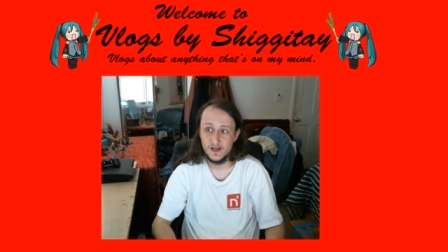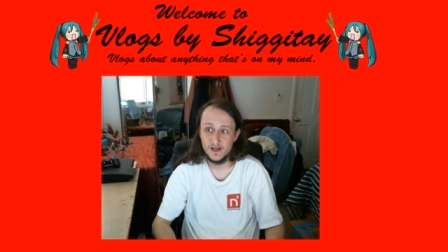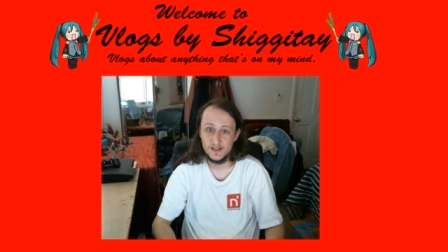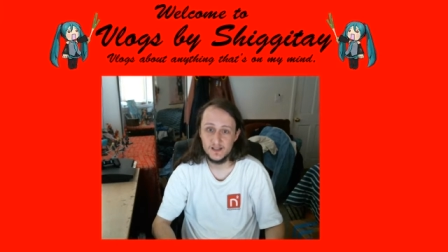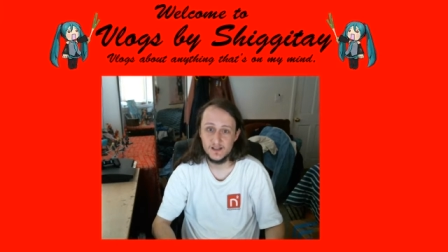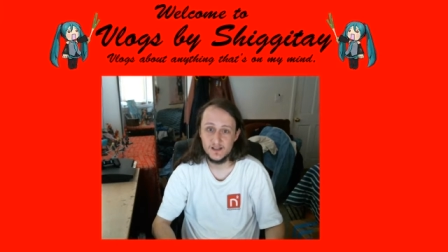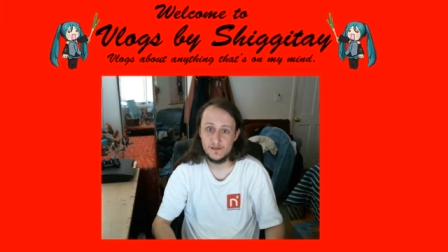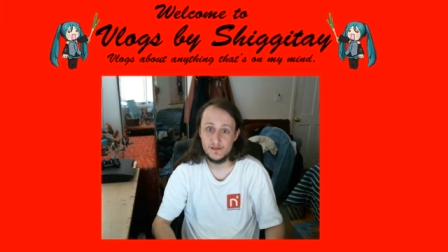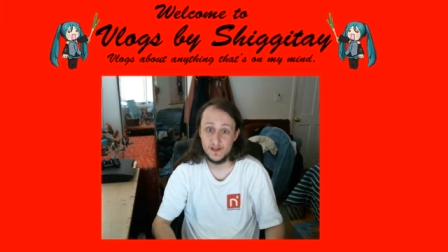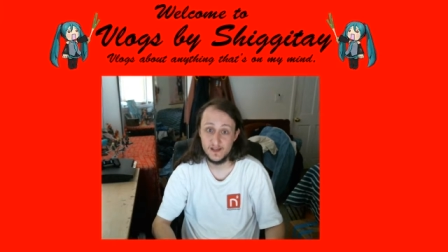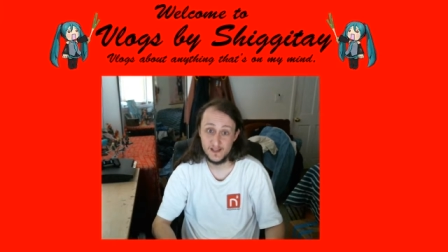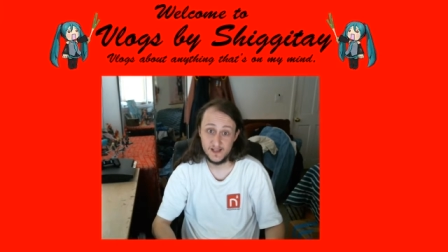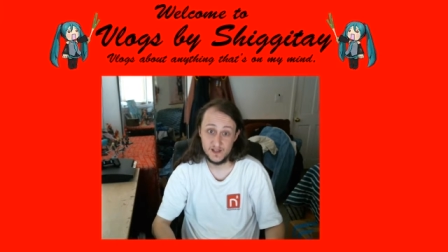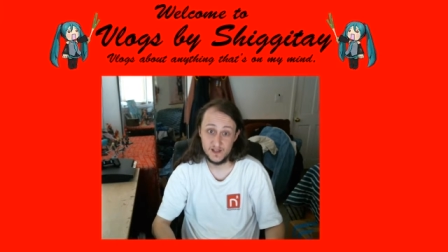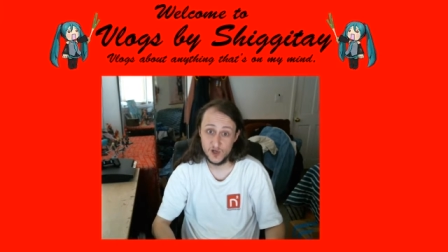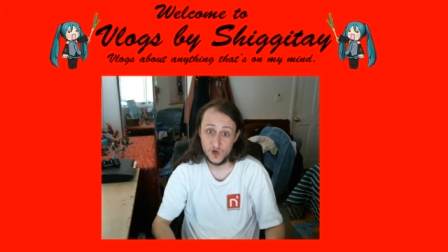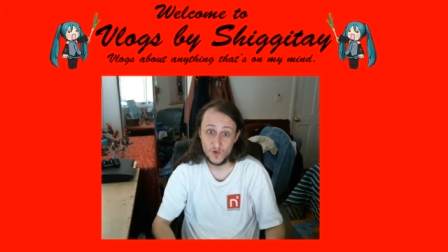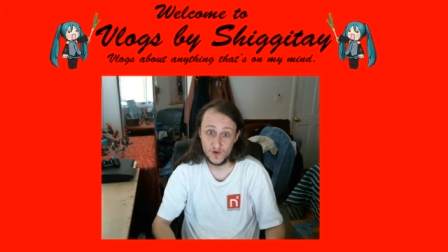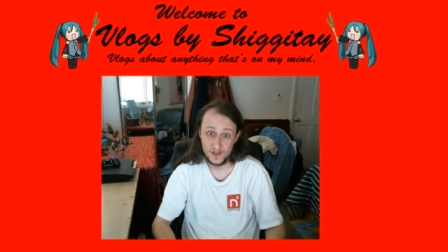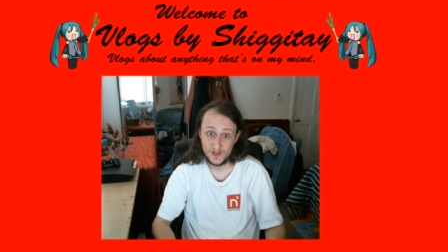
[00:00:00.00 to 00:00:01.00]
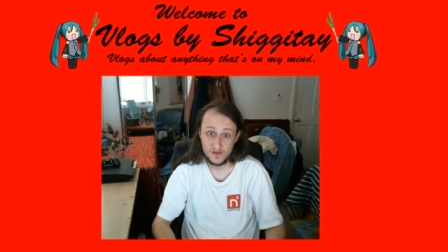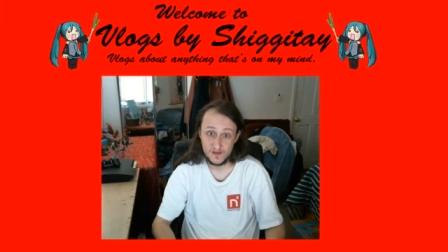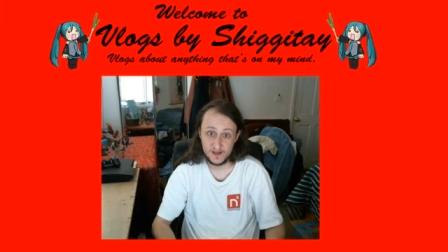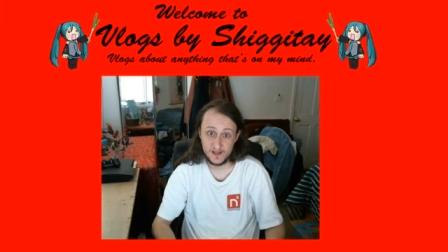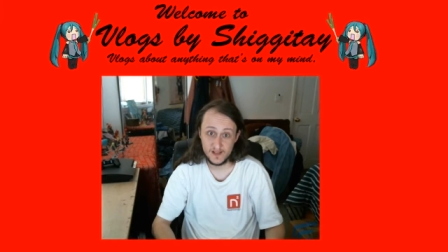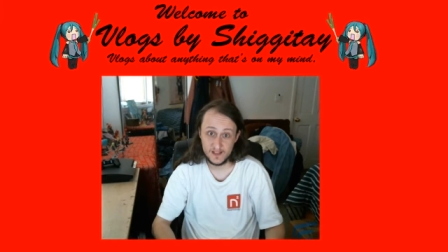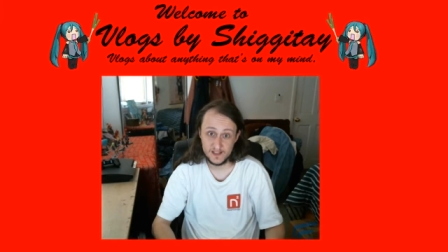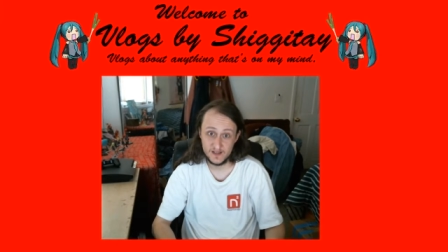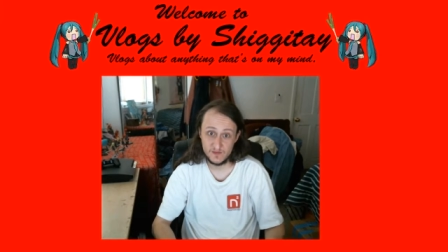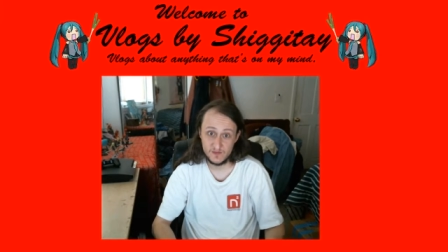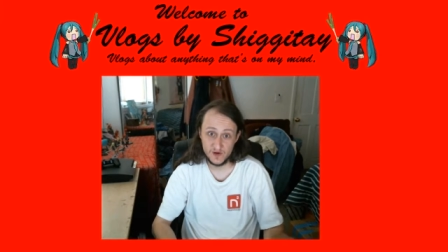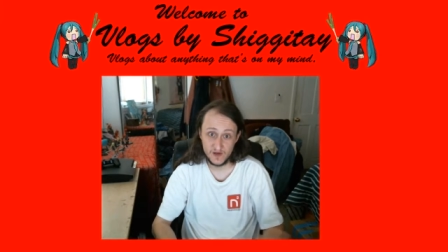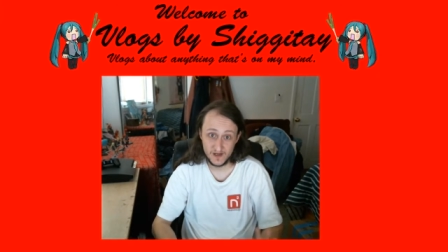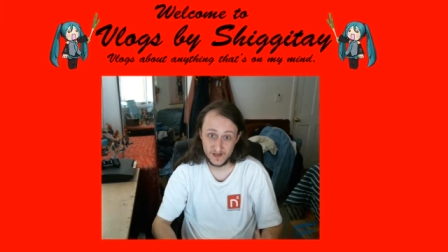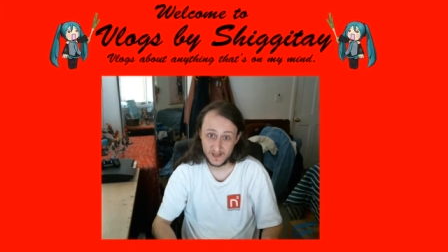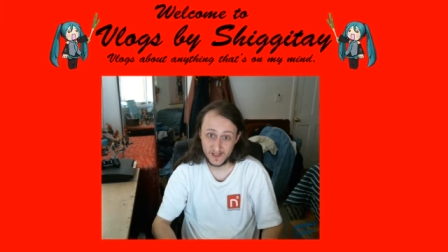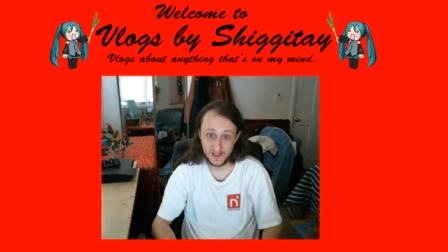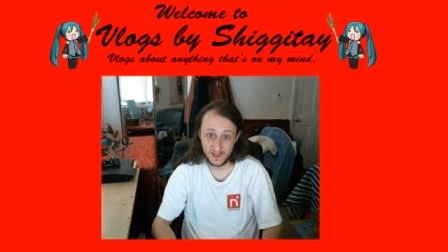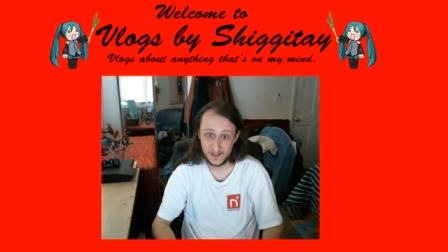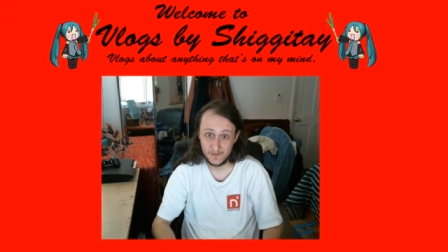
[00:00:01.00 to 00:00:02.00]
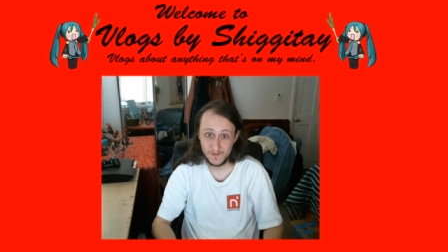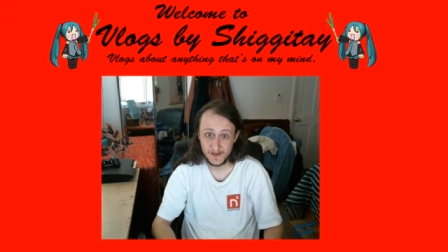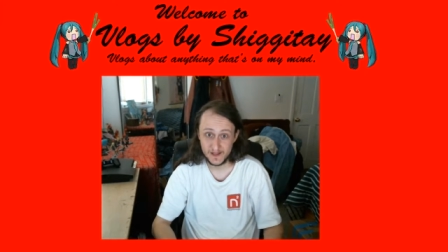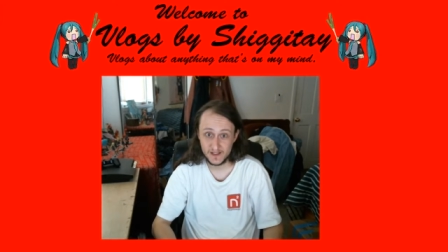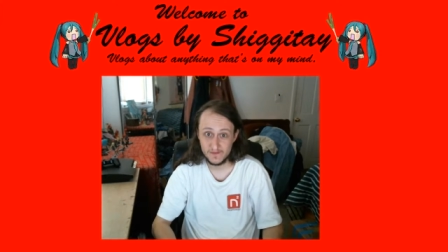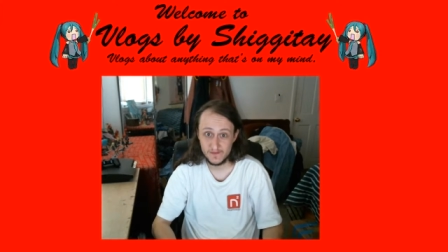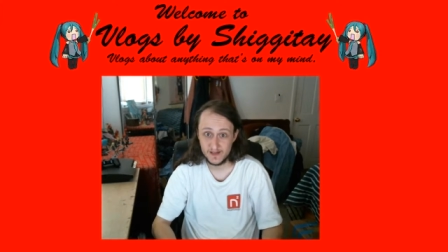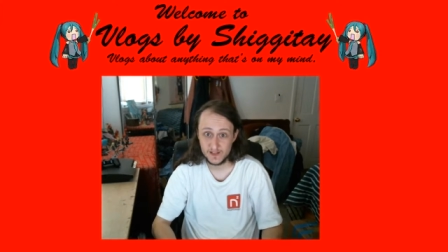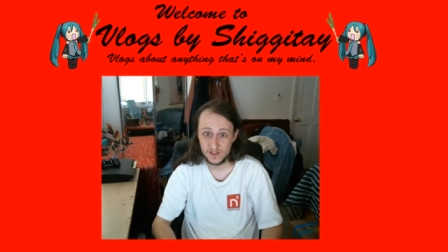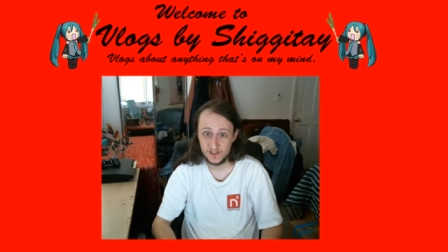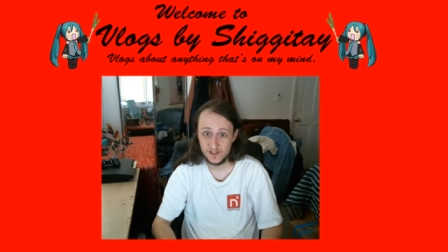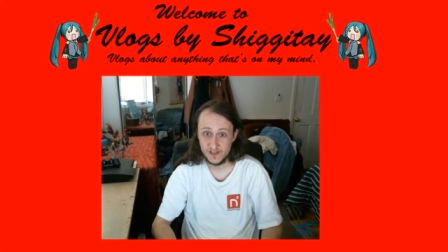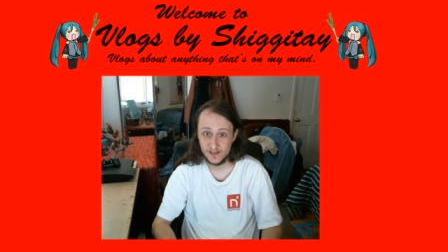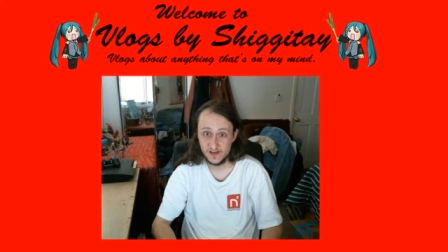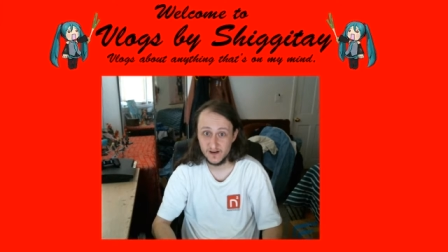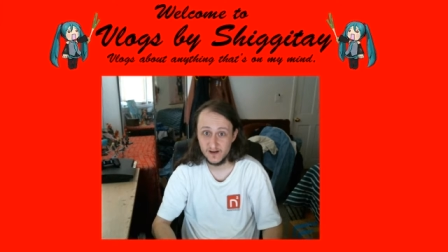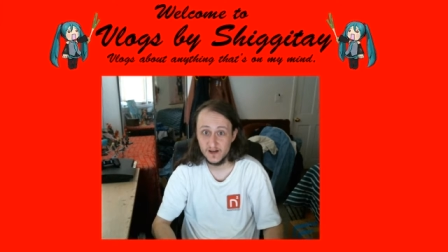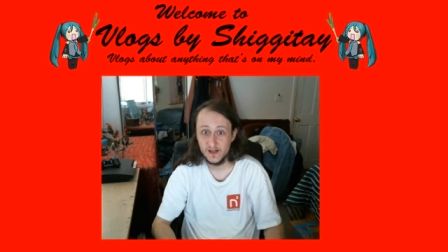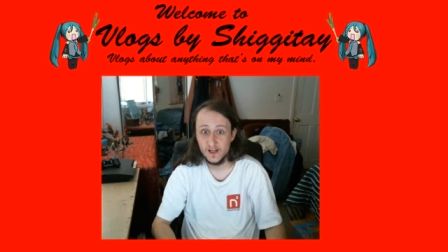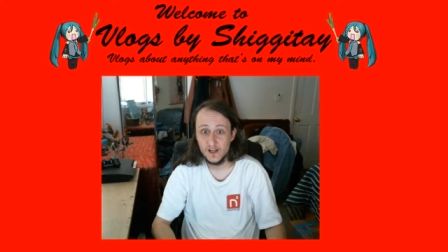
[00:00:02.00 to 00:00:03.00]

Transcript: he said, I know what he said I did wrong. Again, I'm not going to mention it here.